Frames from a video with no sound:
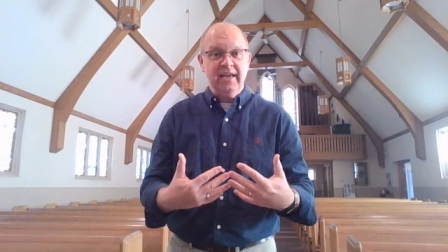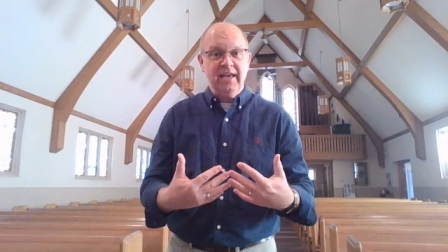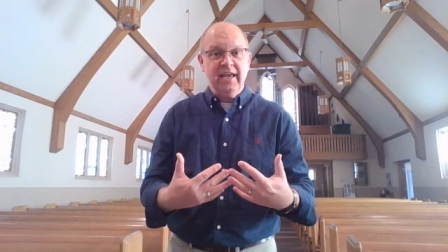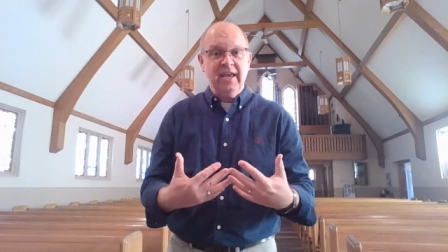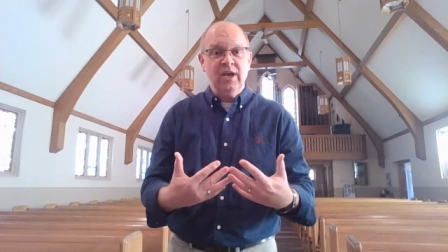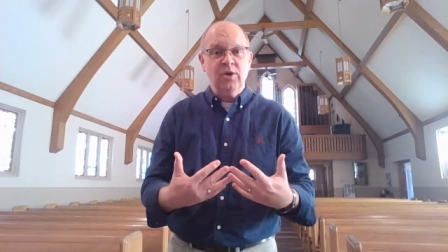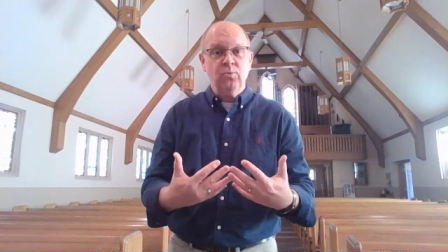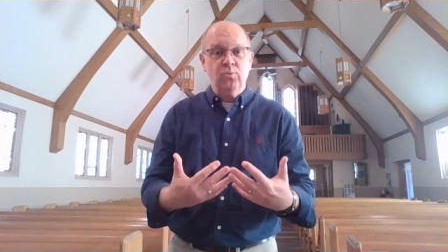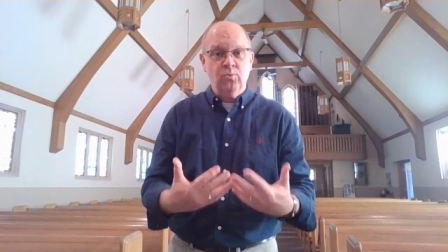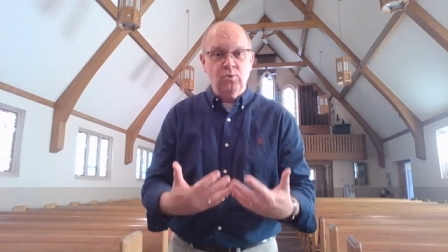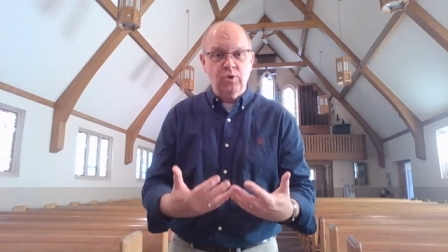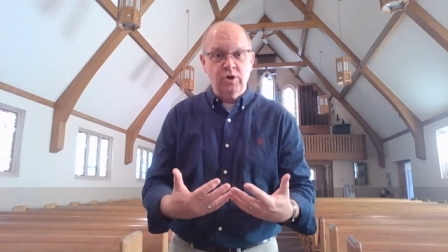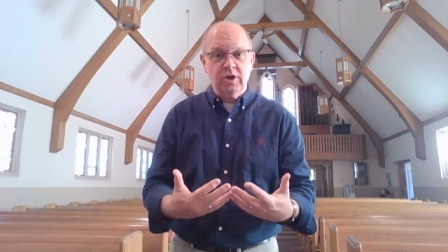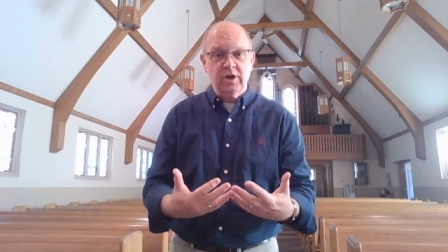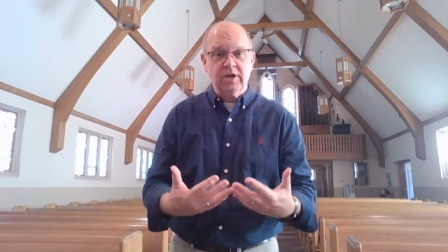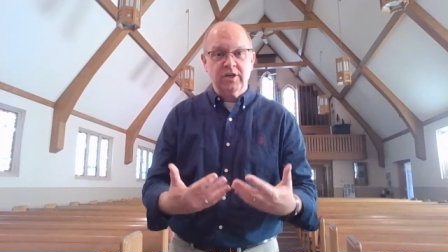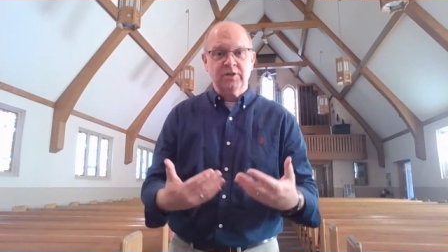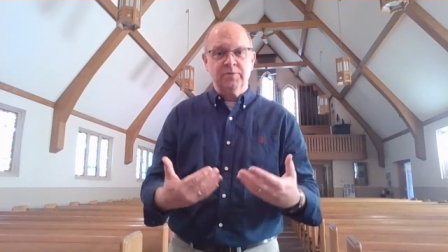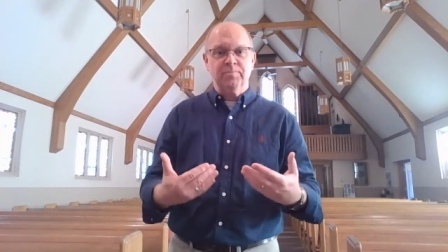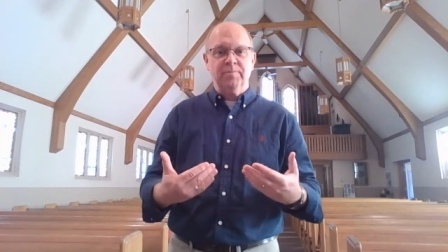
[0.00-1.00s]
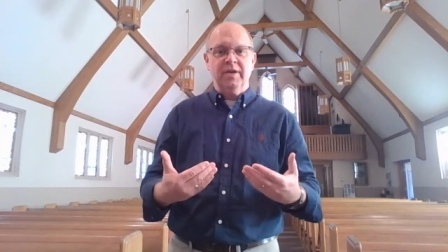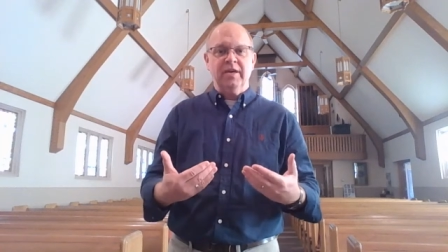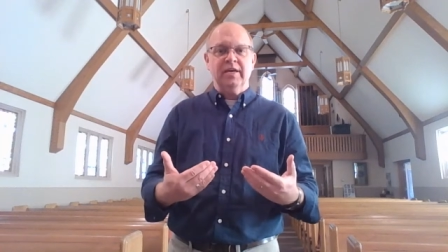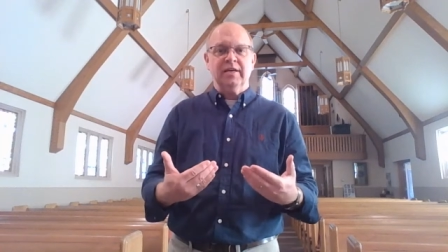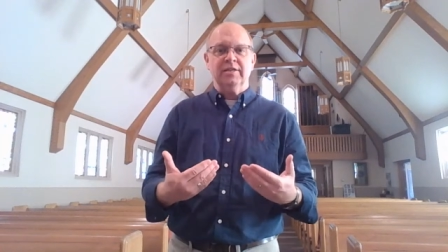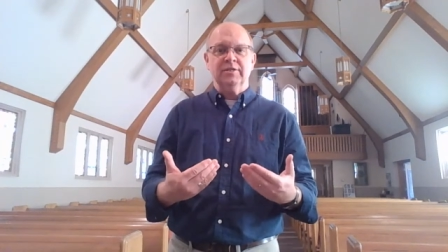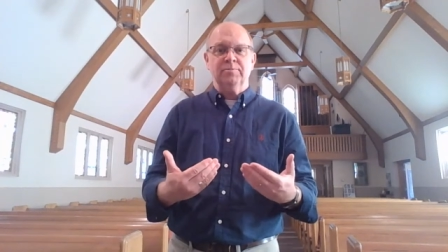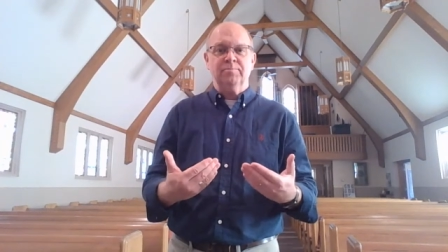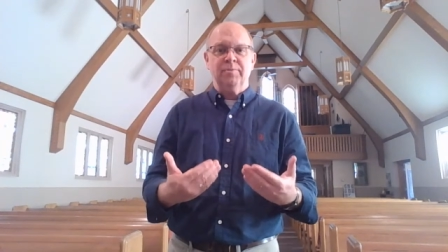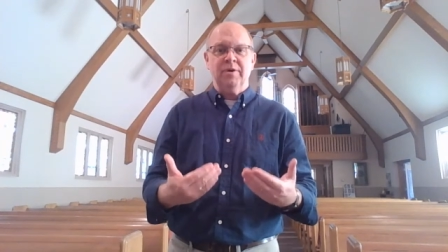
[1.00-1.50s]
It works
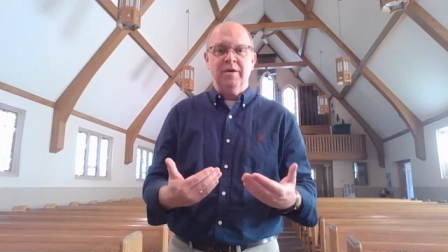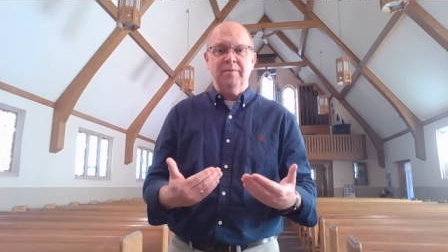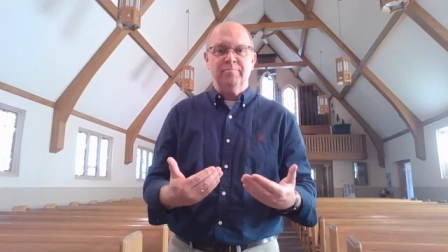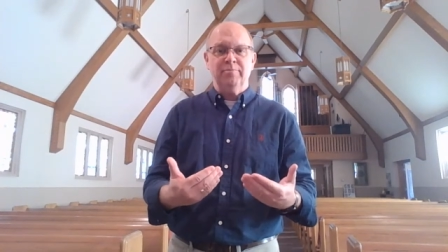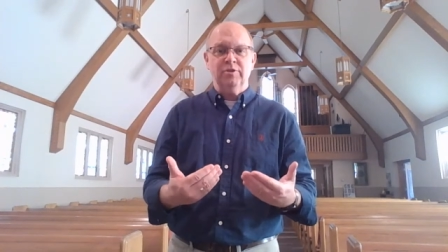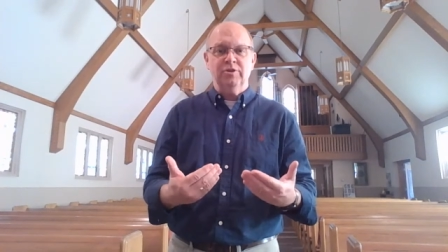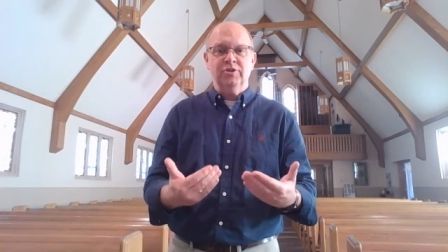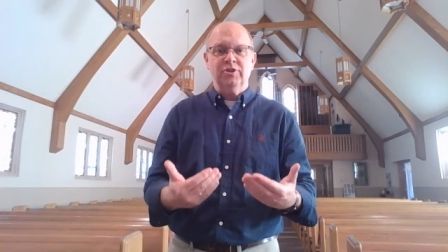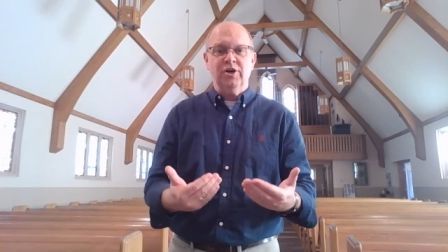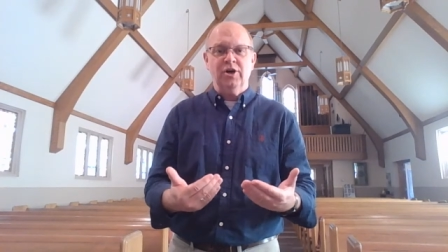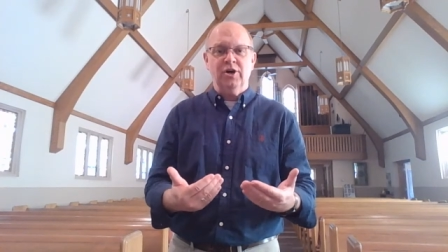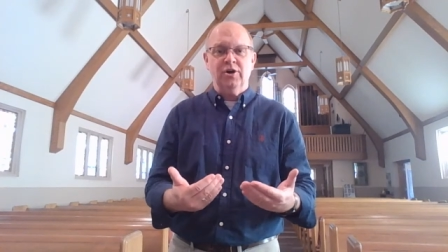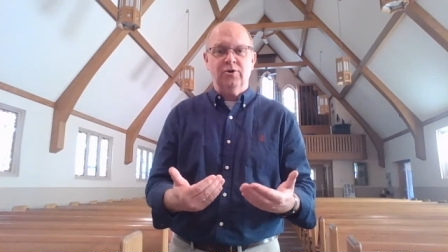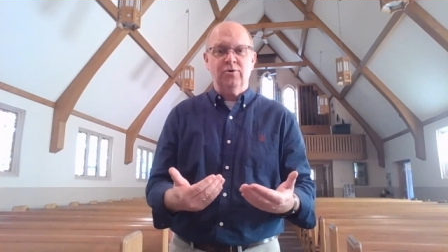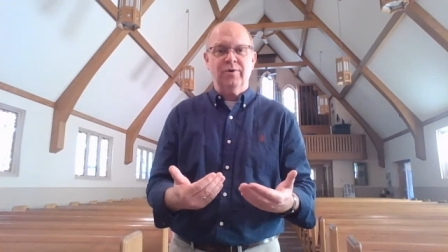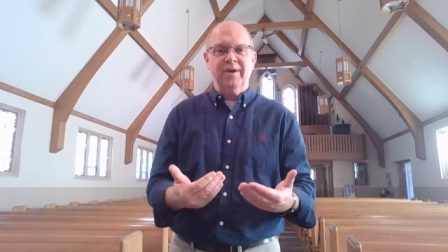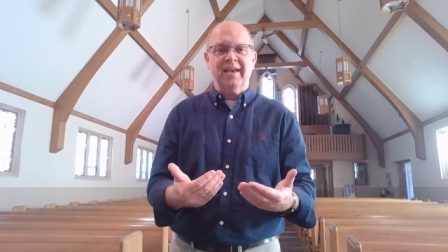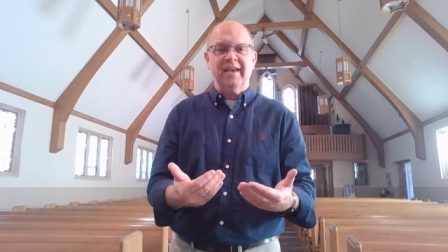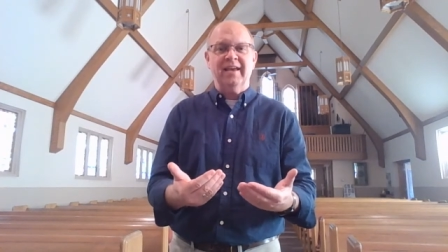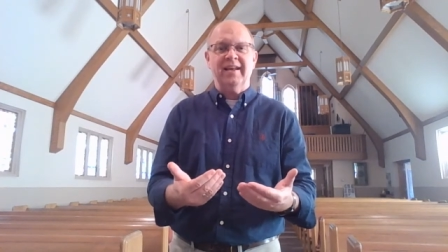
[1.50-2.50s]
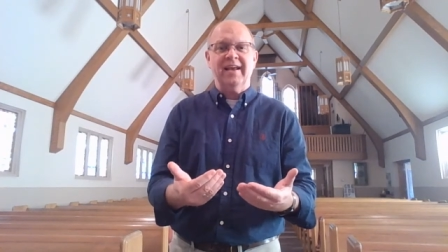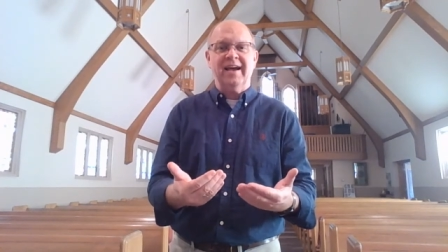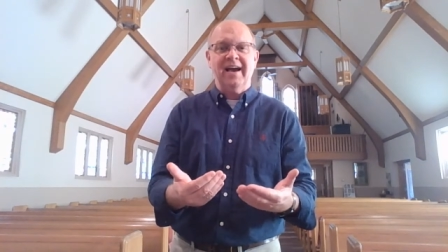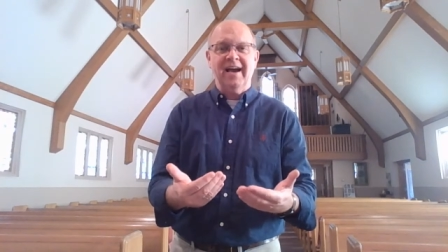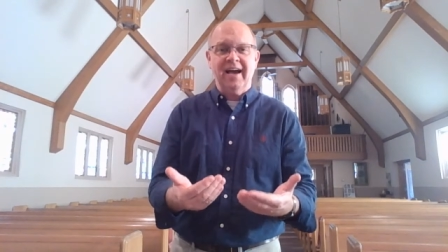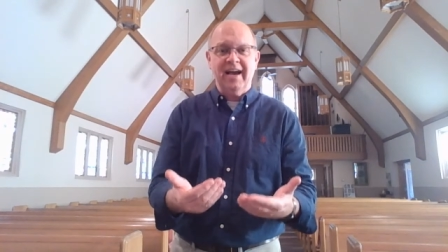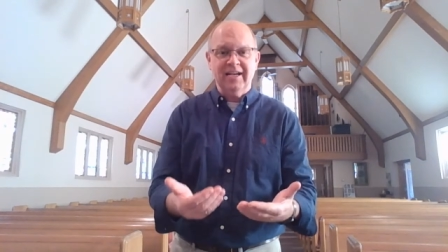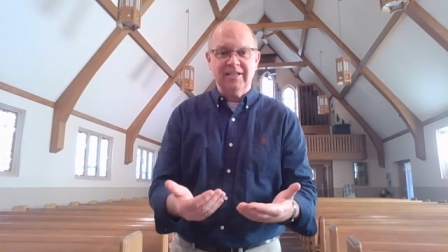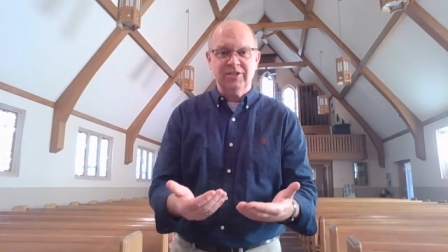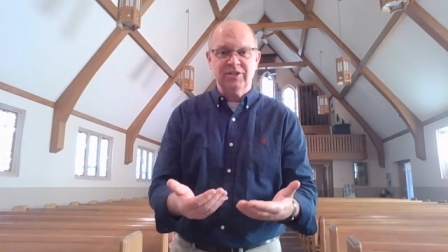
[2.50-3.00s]
because people know it
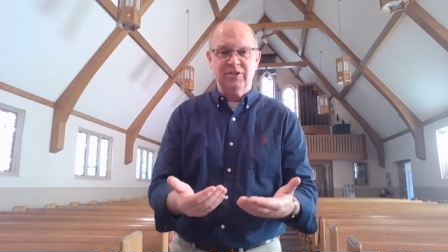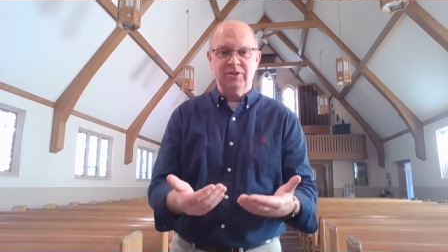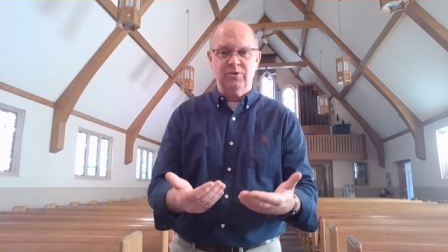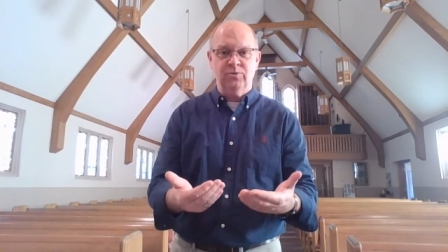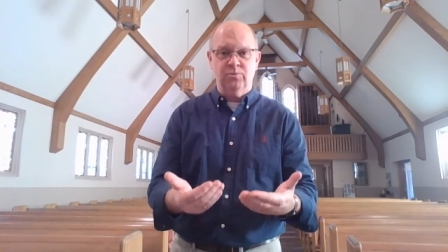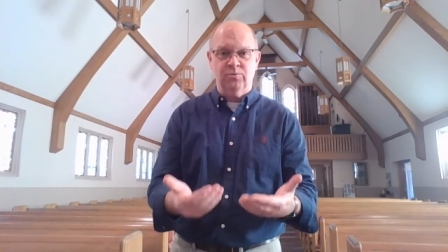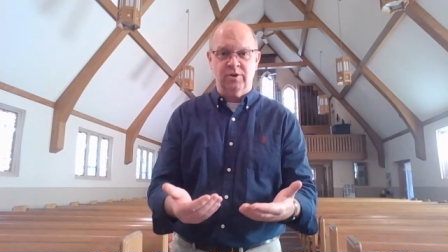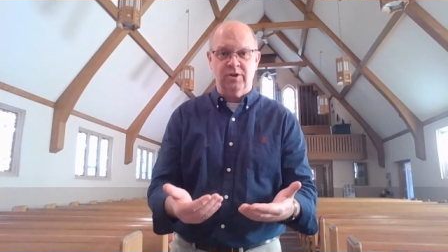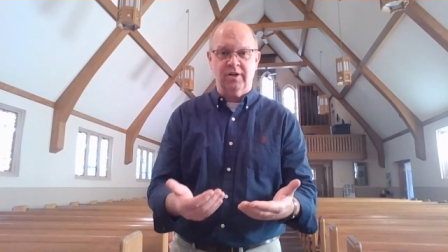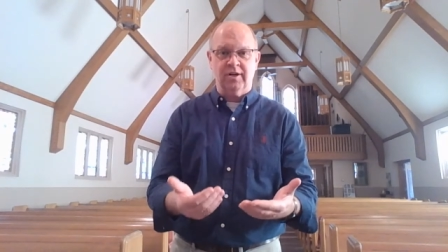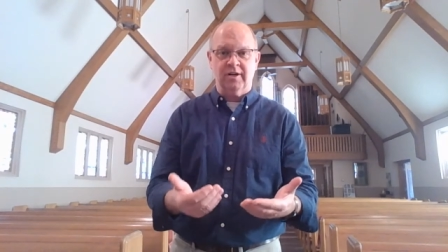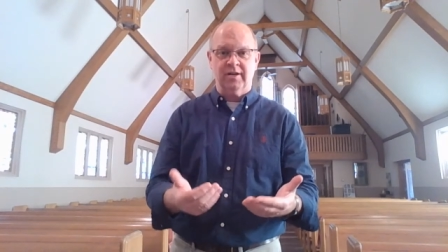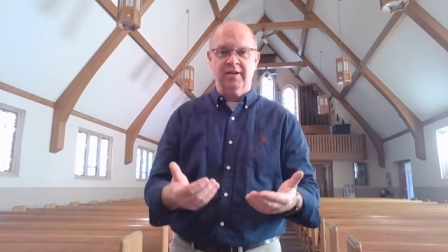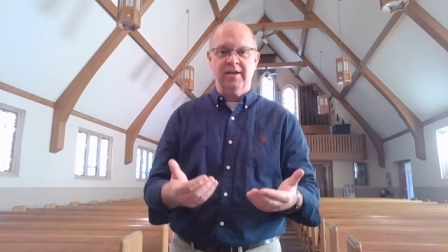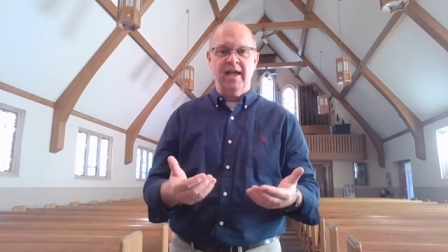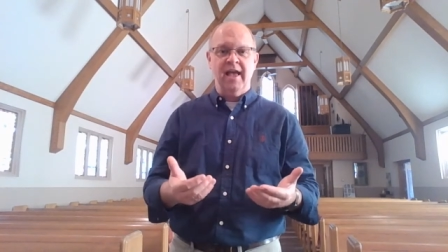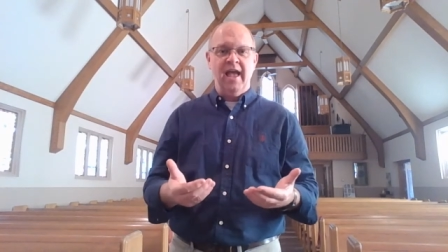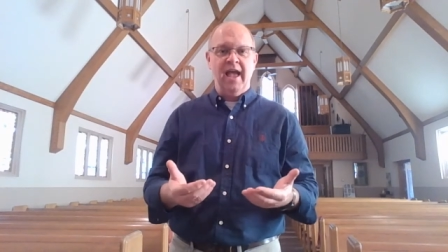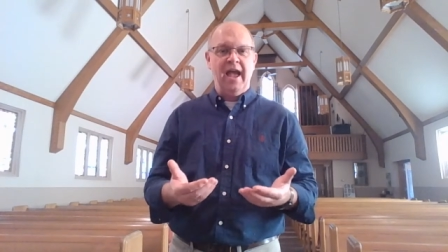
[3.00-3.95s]
has to work,